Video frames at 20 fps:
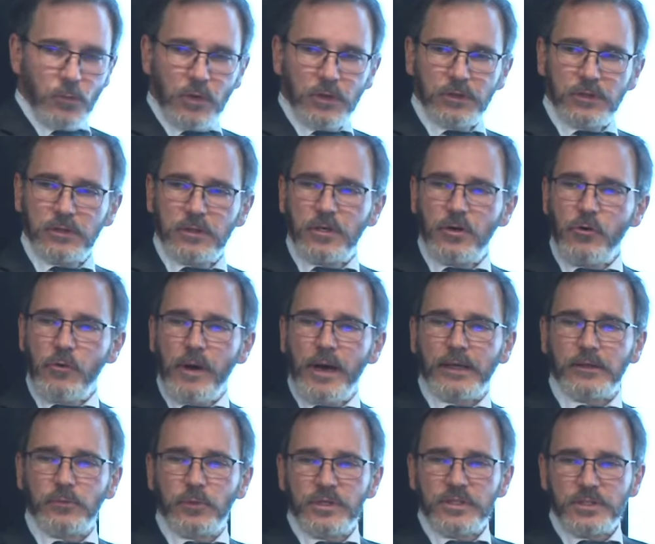want to
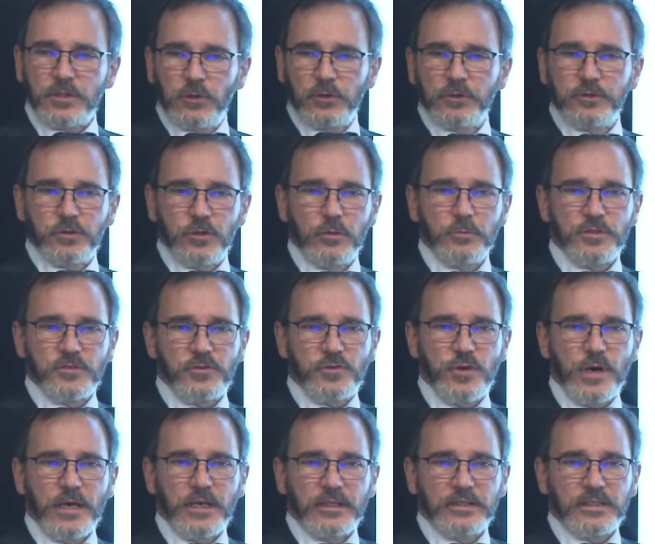correct what is called the terms of
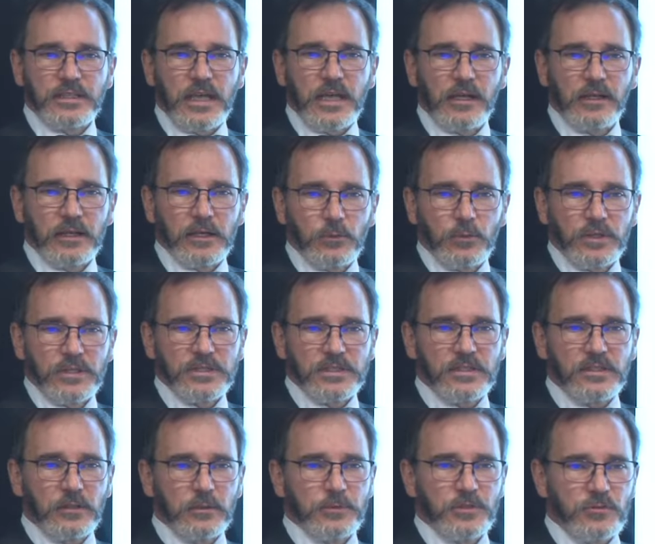trade externality. What is the
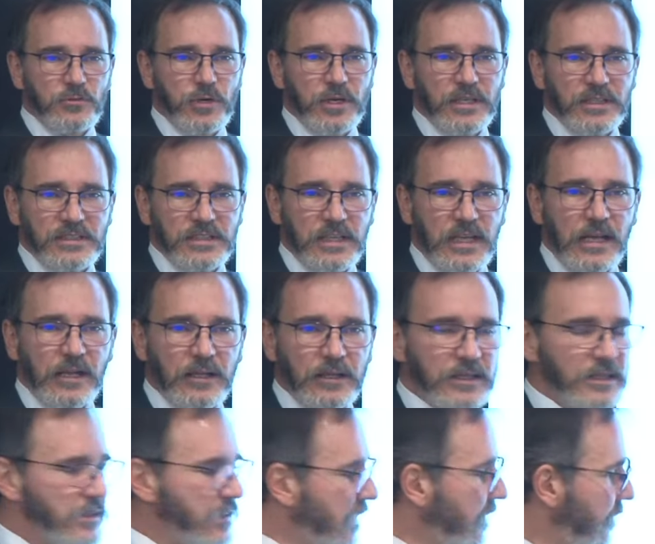terms of trade
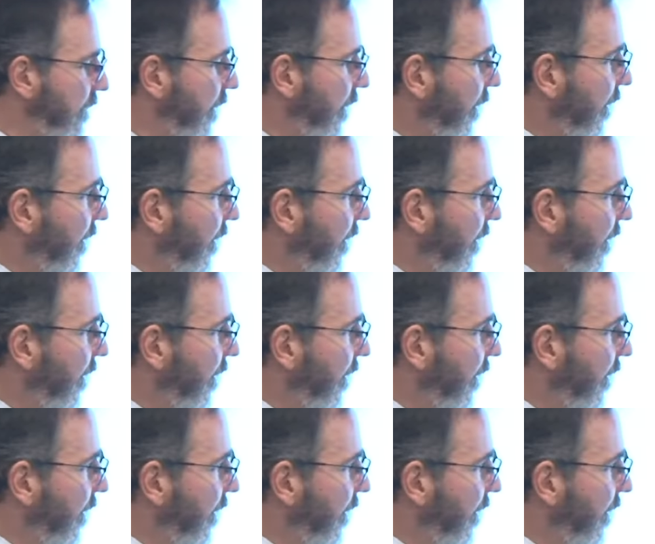externality? Is that